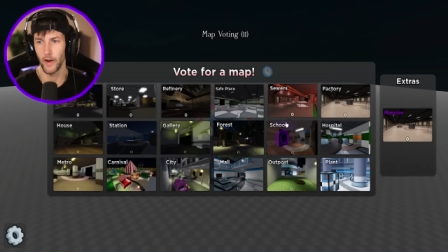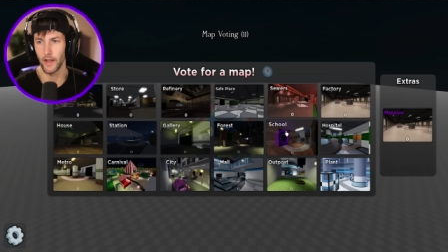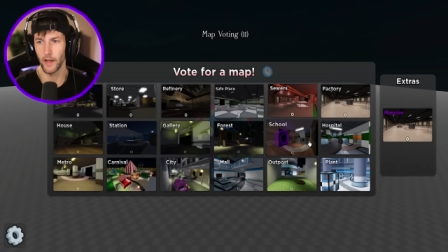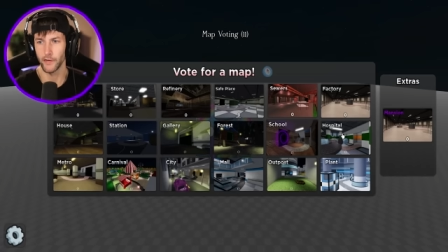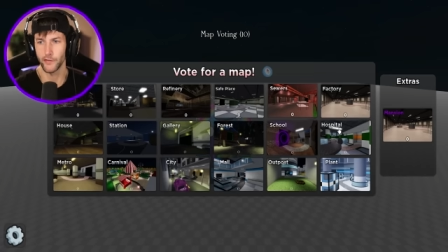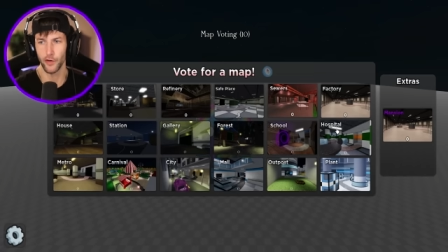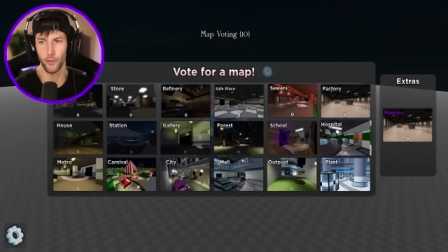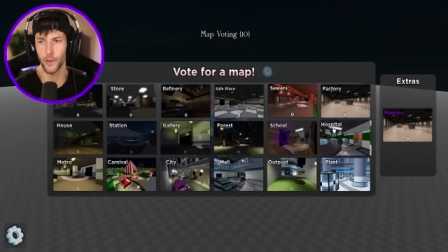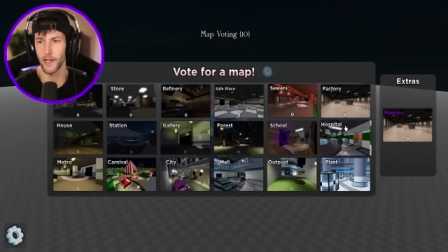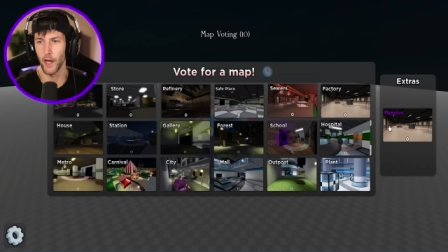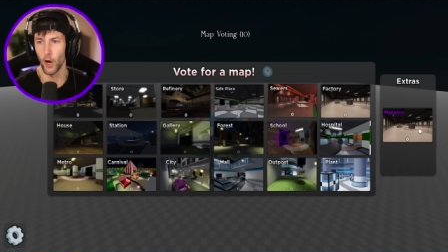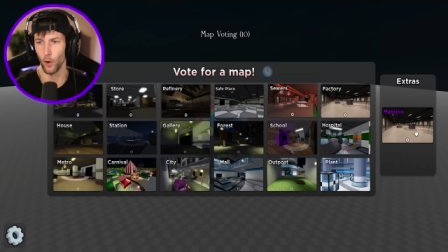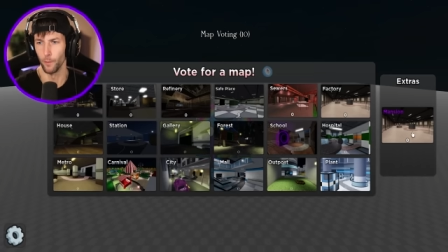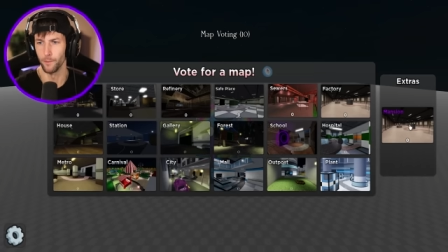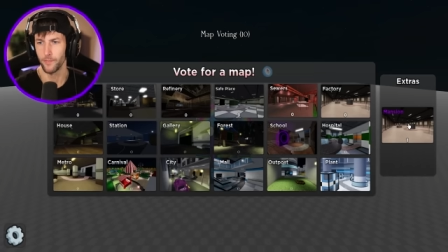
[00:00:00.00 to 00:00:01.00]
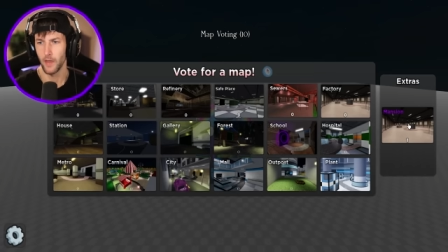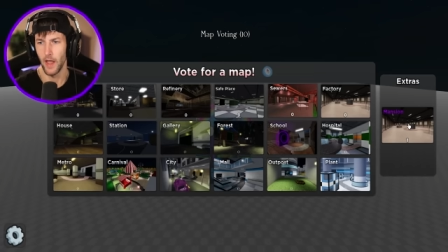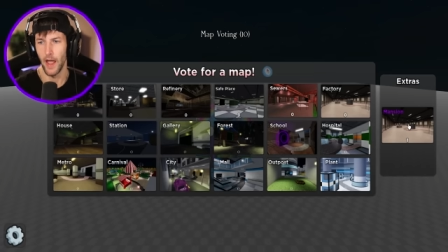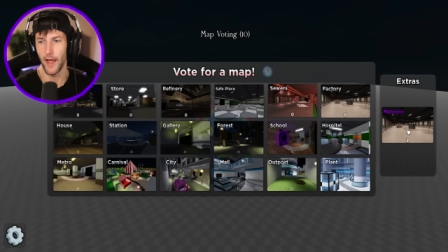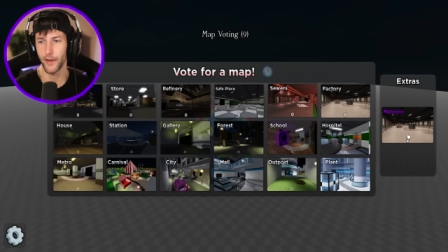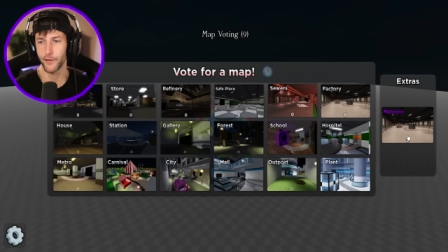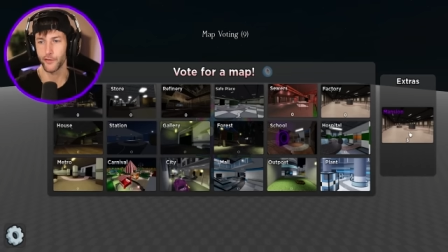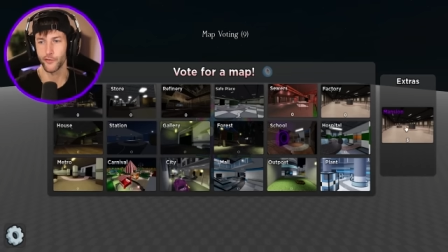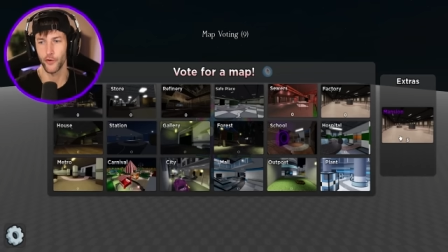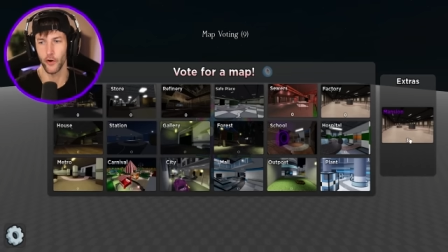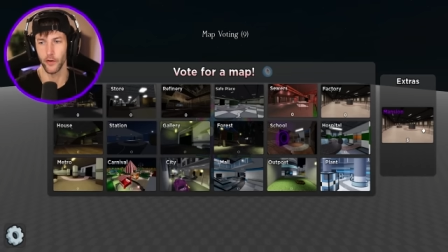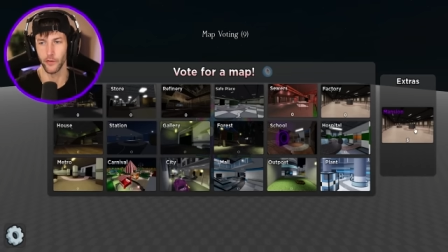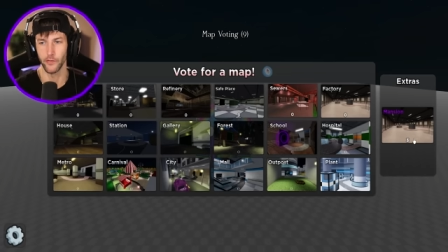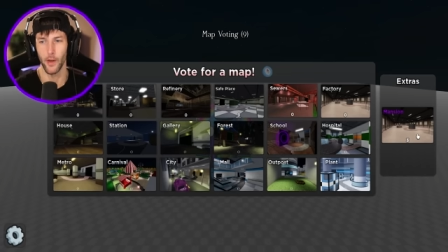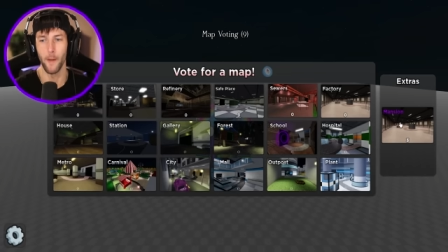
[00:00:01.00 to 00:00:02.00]
All right, guys, here we go.
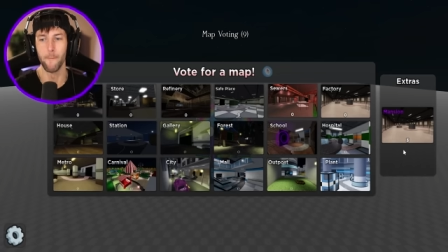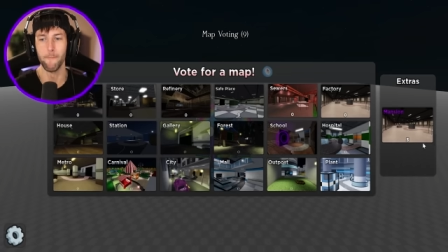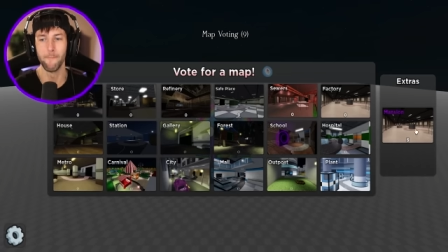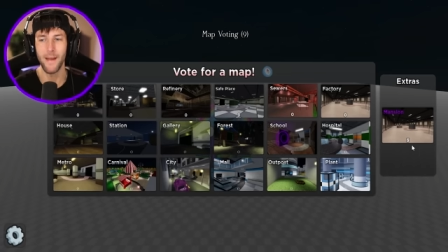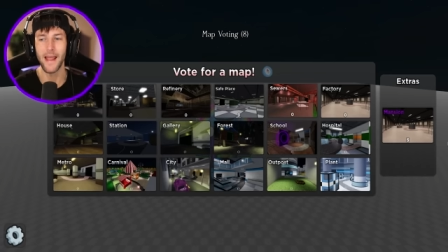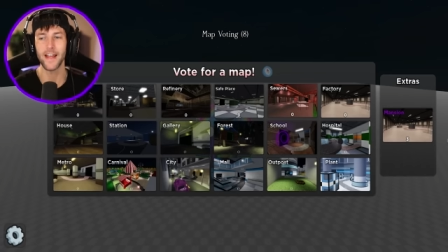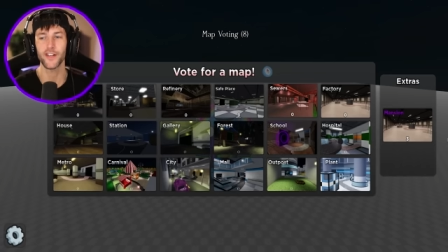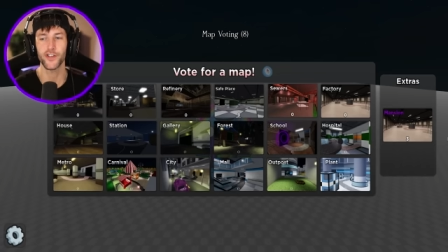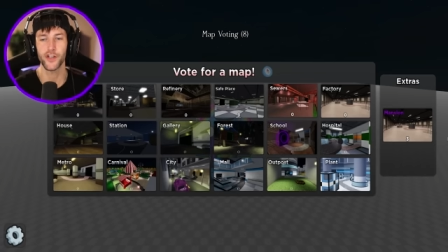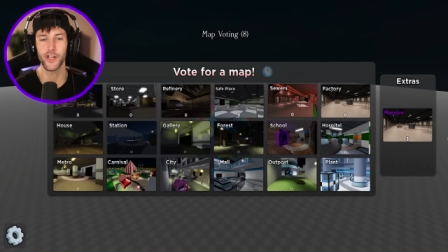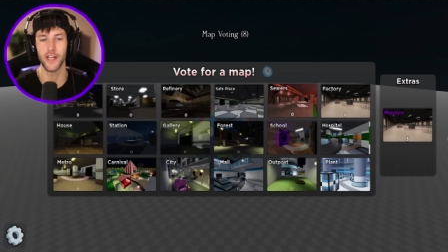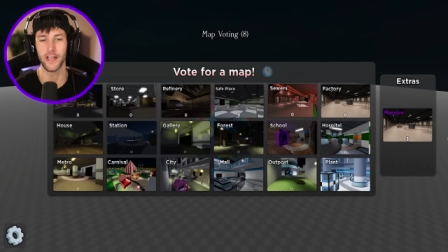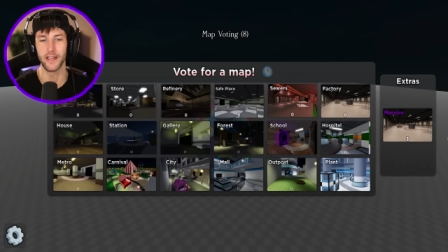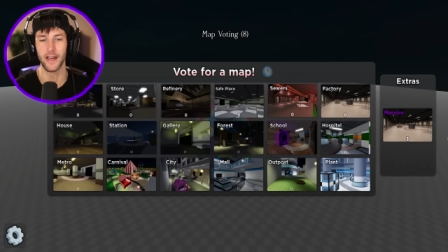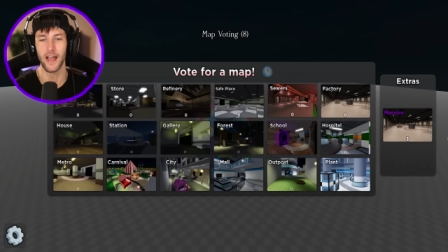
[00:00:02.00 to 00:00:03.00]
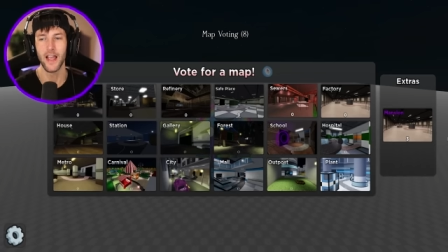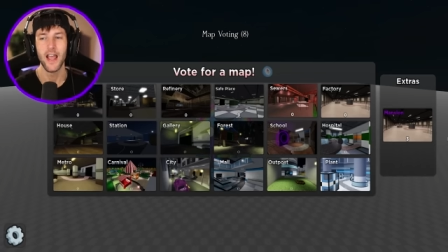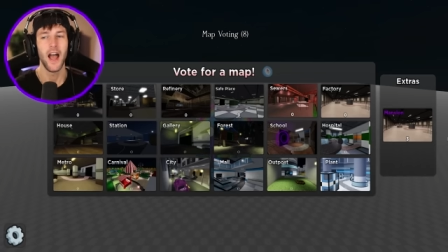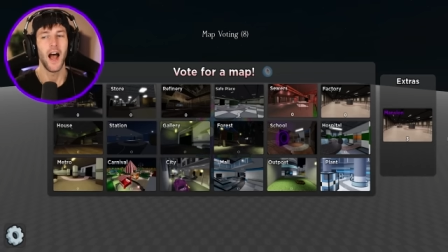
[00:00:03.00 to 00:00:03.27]
Extras, mansion.